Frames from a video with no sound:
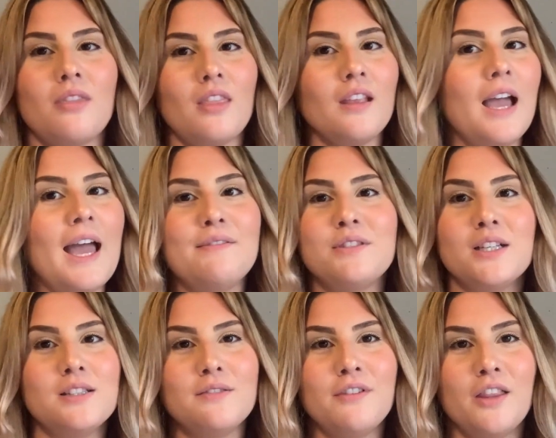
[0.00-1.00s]
I have
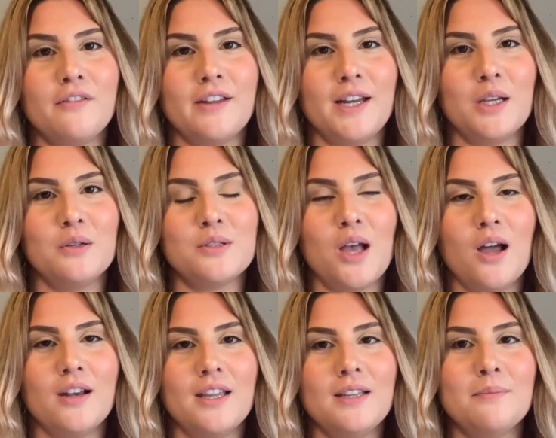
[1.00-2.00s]
tons of other videos
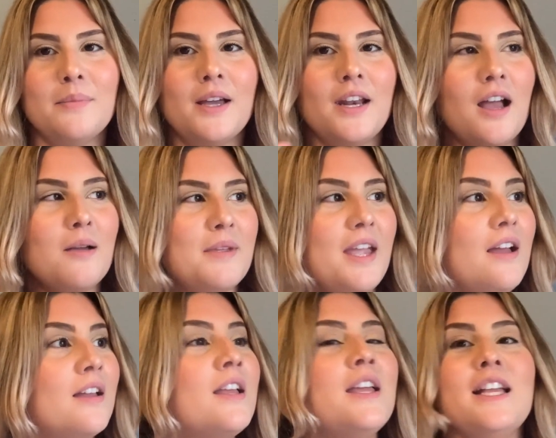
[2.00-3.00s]
on it, but yeah,
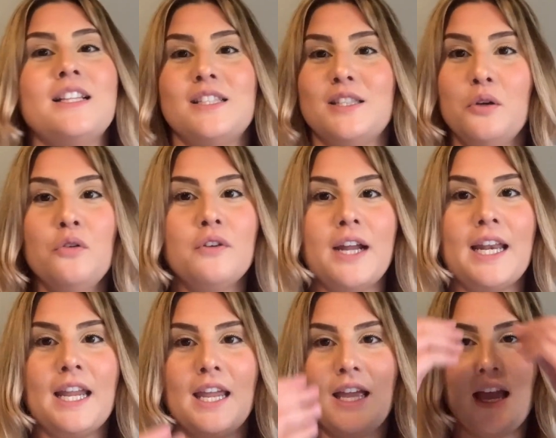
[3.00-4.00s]
it's still
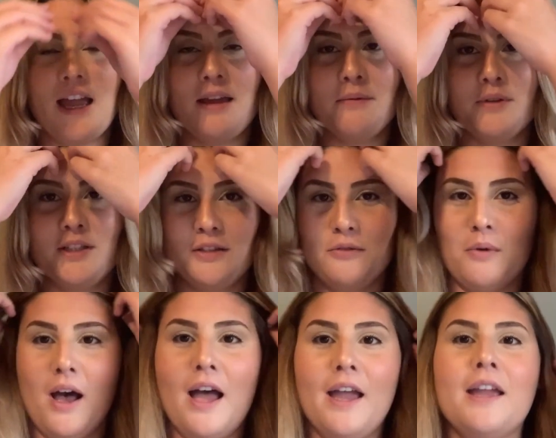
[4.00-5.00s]
raining, which is
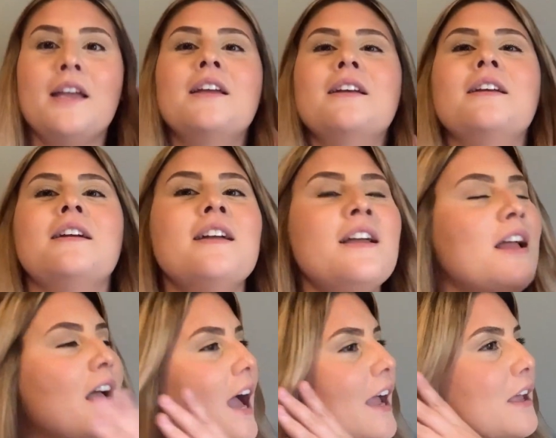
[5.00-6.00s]
why
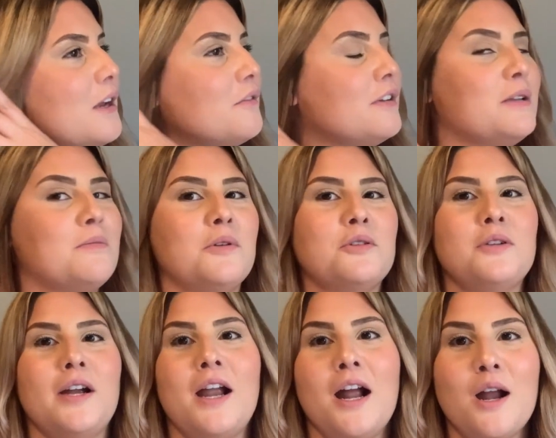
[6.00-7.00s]
I couldn't really blow
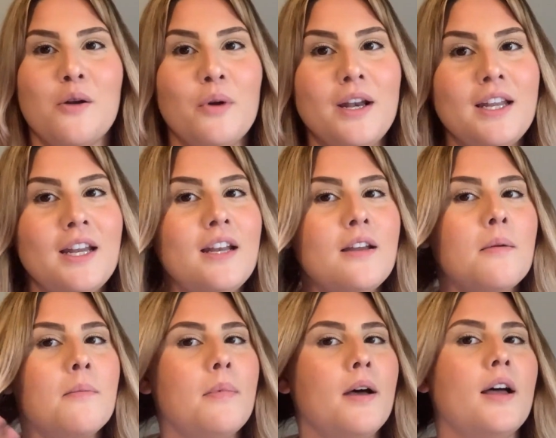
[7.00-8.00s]
dry how I wanted it.
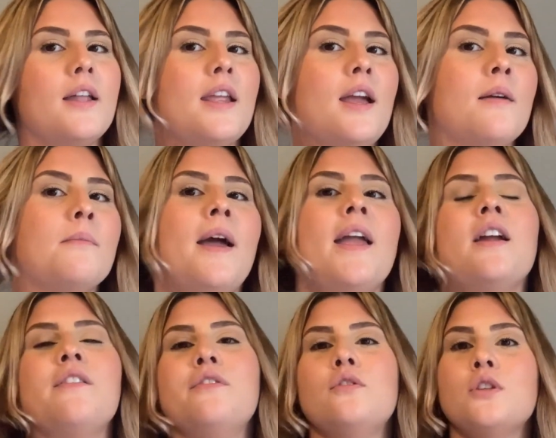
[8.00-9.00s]
But yeah, my
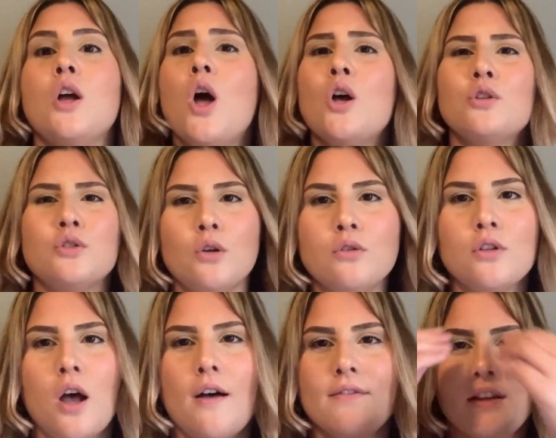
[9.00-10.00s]
hair feels so
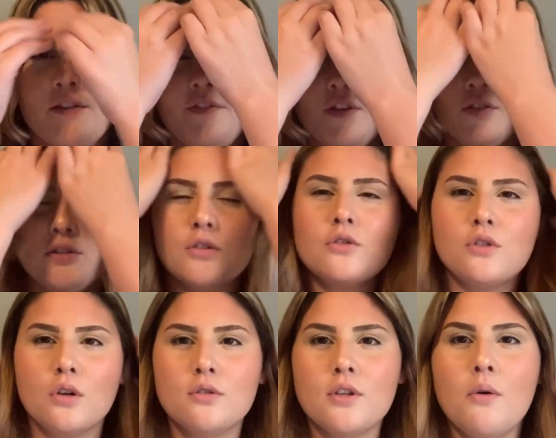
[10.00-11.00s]
soft, it feels so